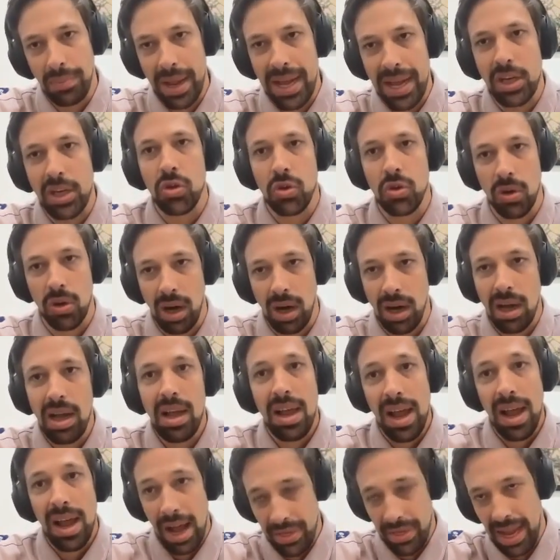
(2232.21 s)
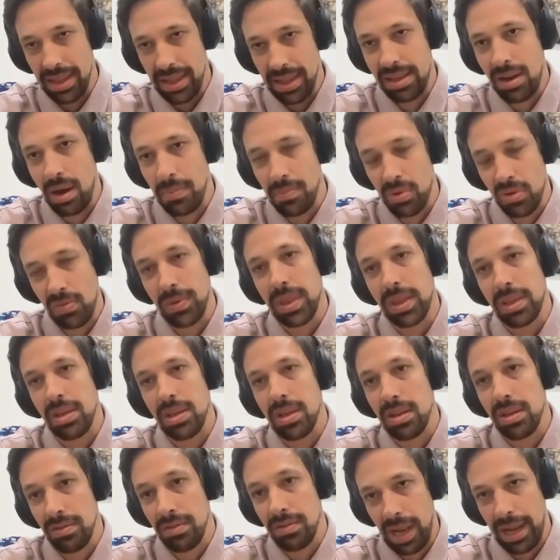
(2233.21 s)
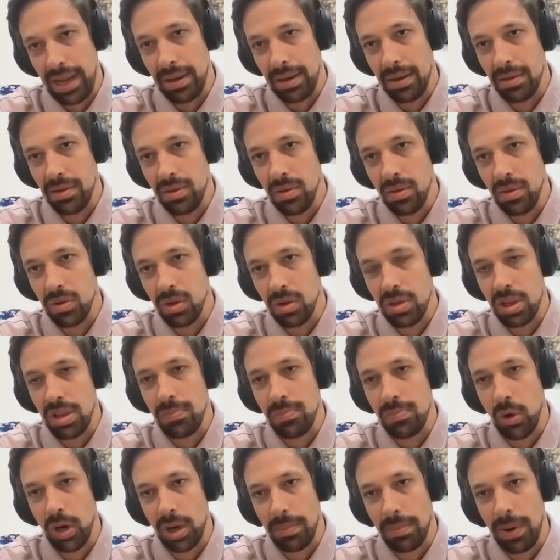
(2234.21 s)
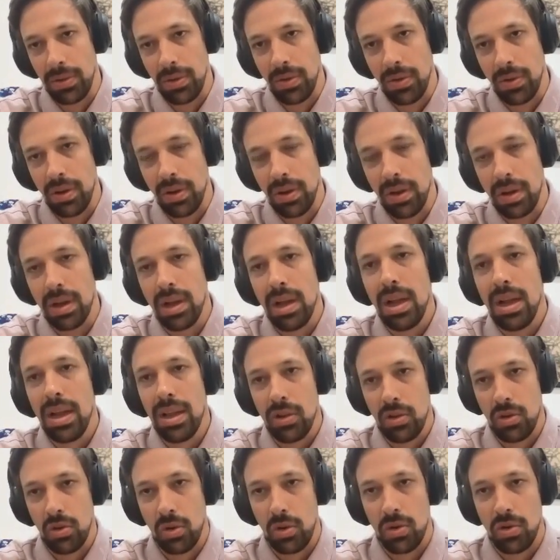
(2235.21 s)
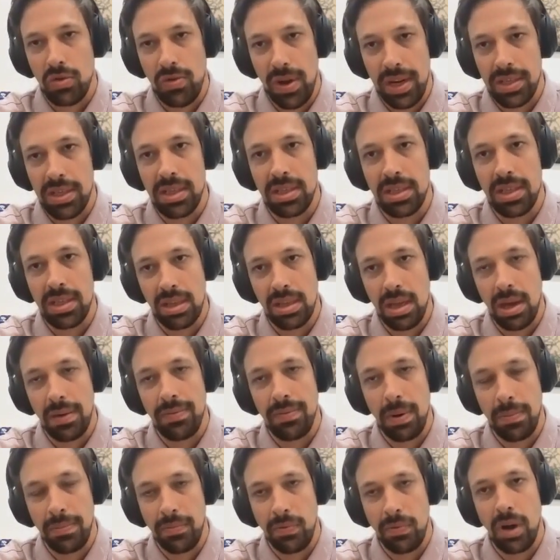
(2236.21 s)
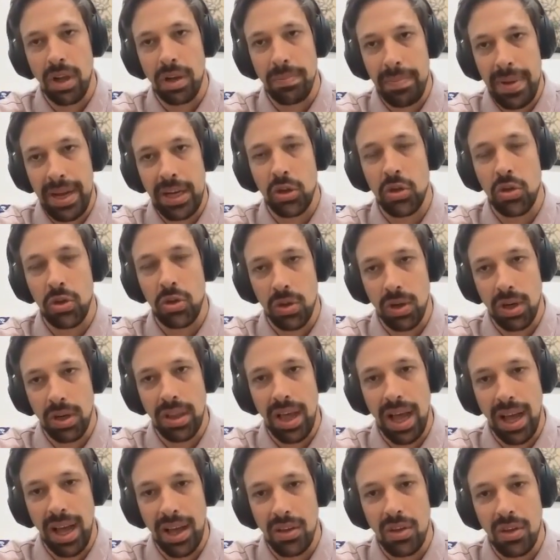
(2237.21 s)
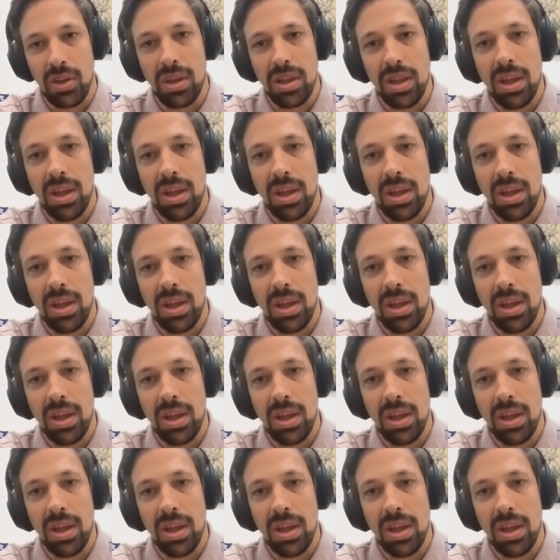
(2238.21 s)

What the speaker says: Make sure, and that comes with to Justin's point about the sort of strategic stuff up front. Make sure that